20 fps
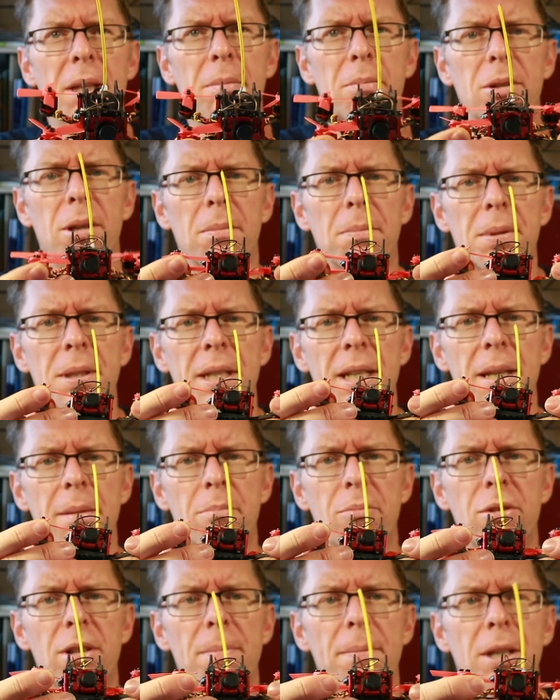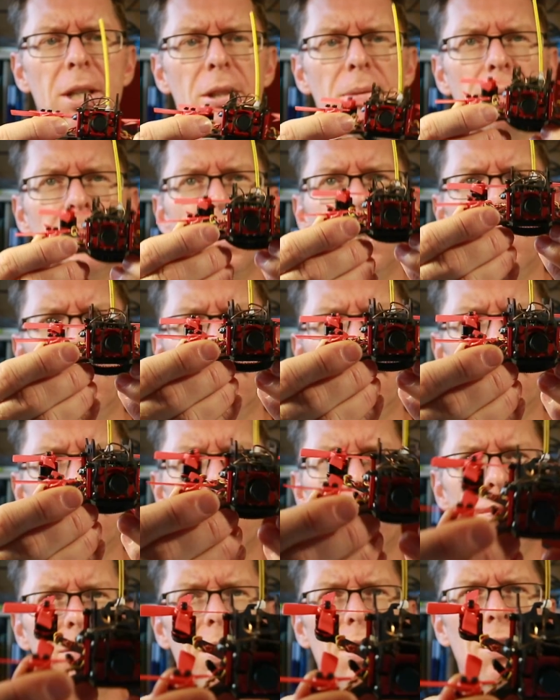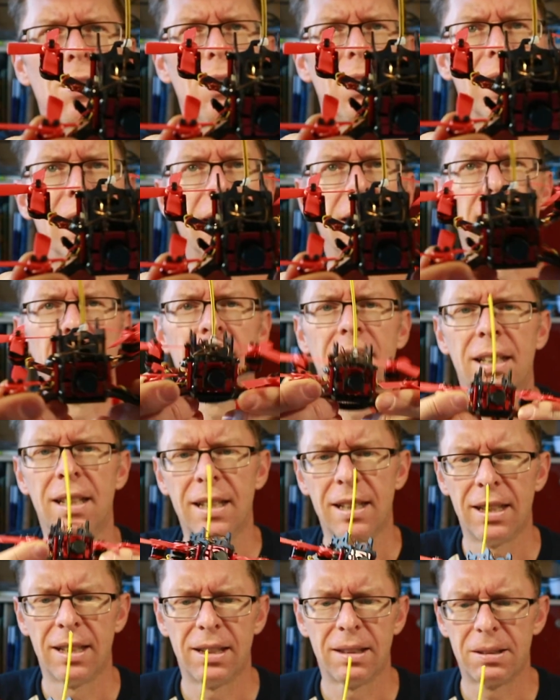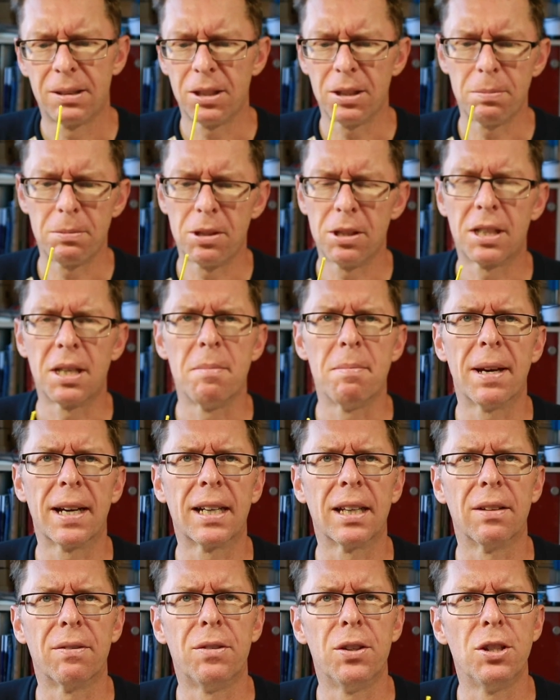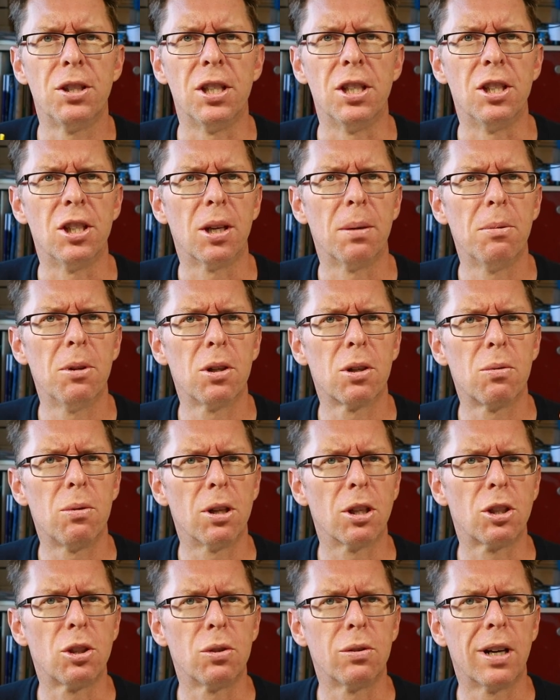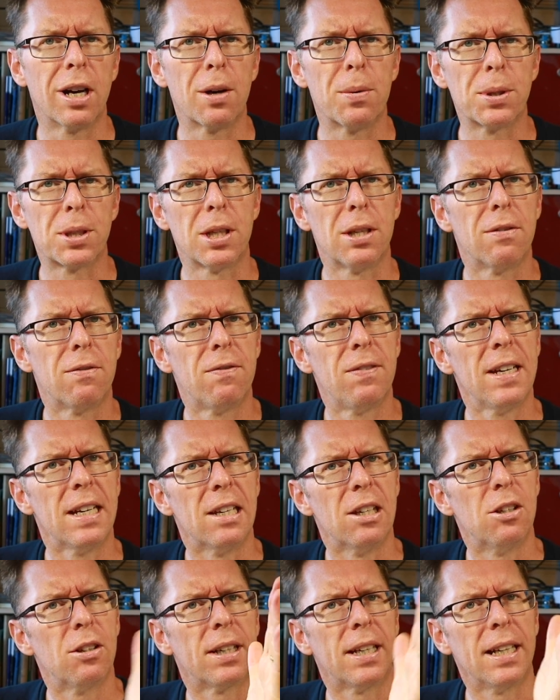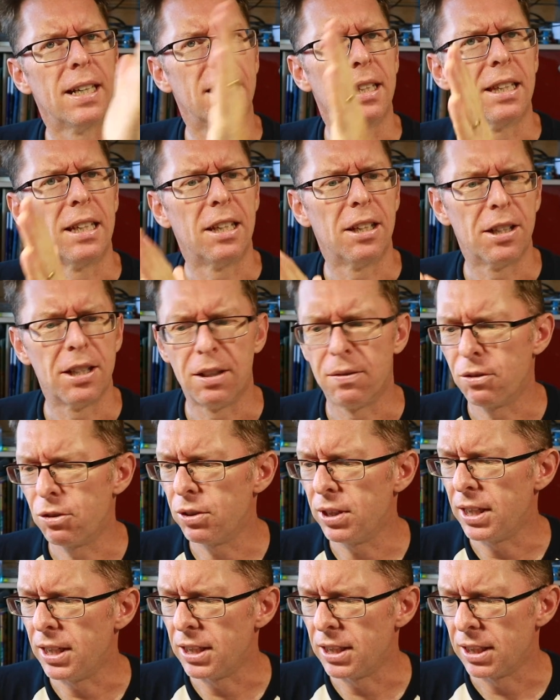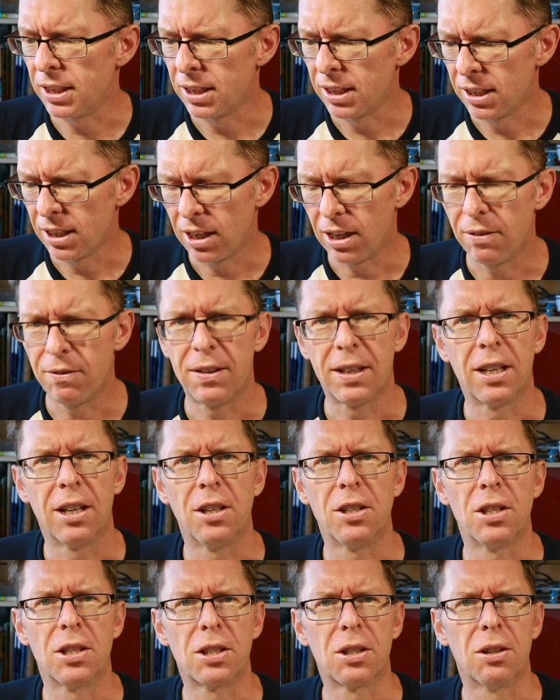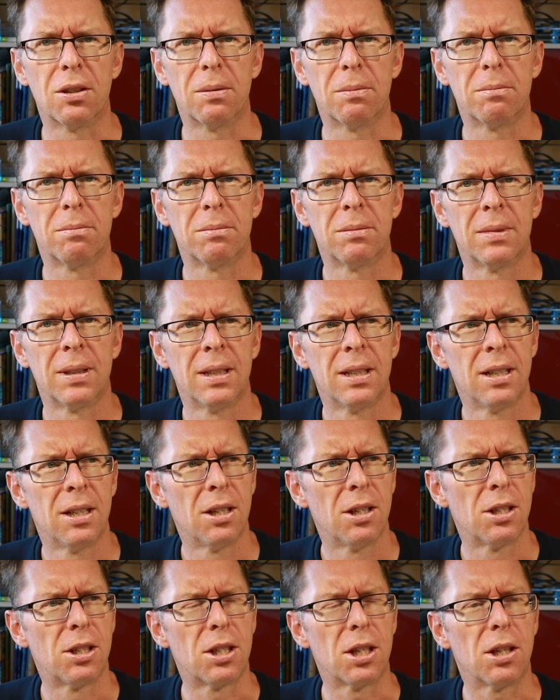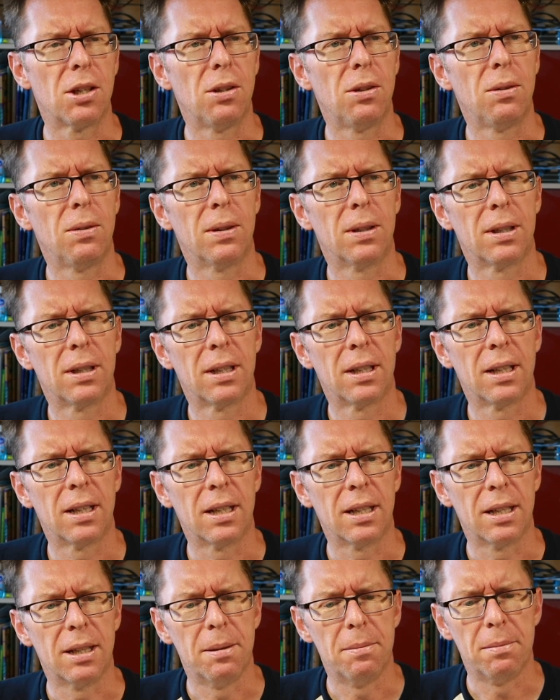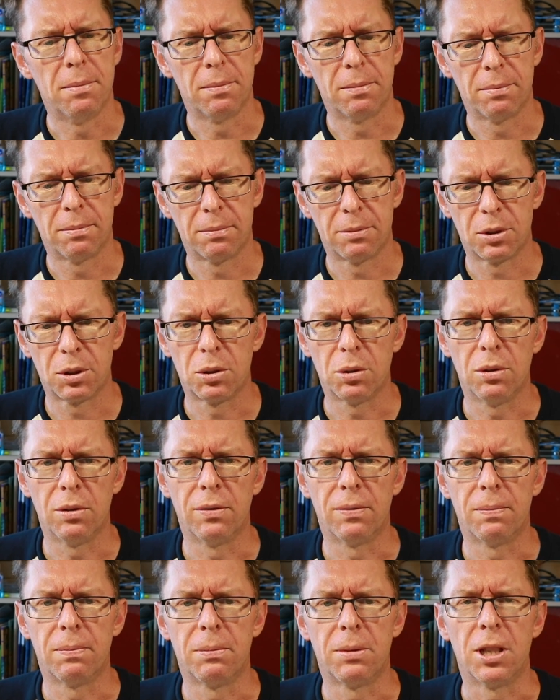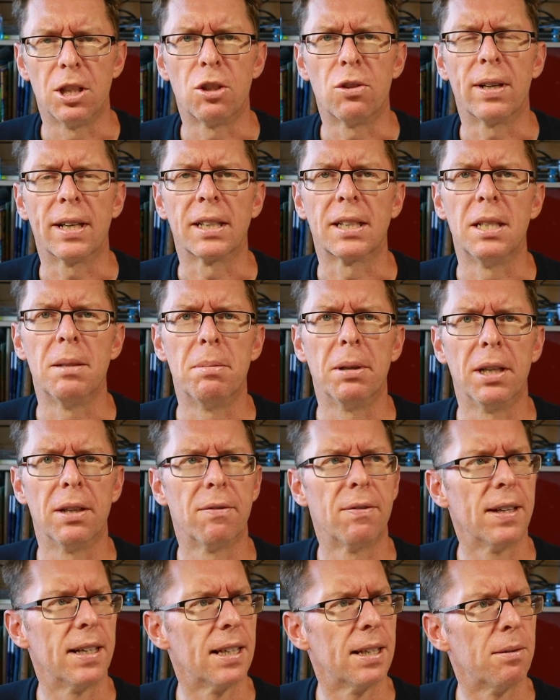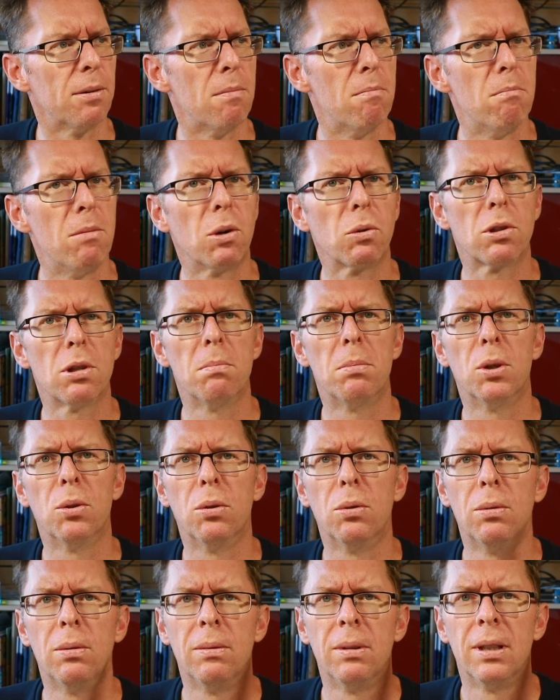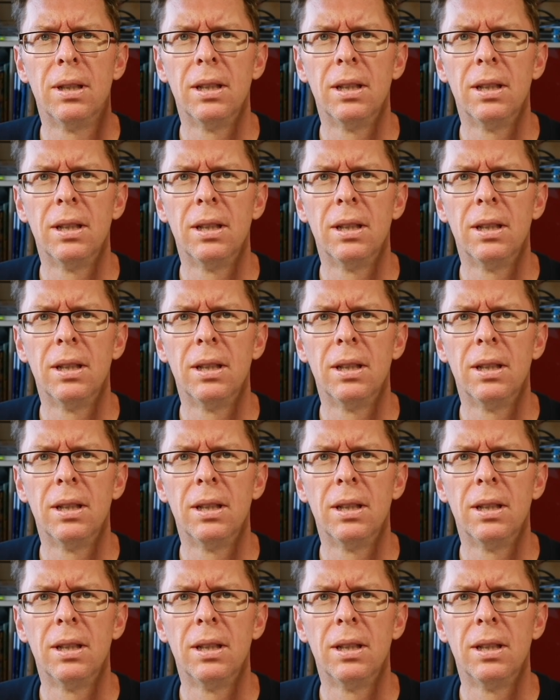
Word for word: by the props, it pretty much went full on there. Just looking back at the footage, I'm not quite sure how I was going to fit looking at the line of trees. I think I just got so um, sort of distracted by the fact there were multiple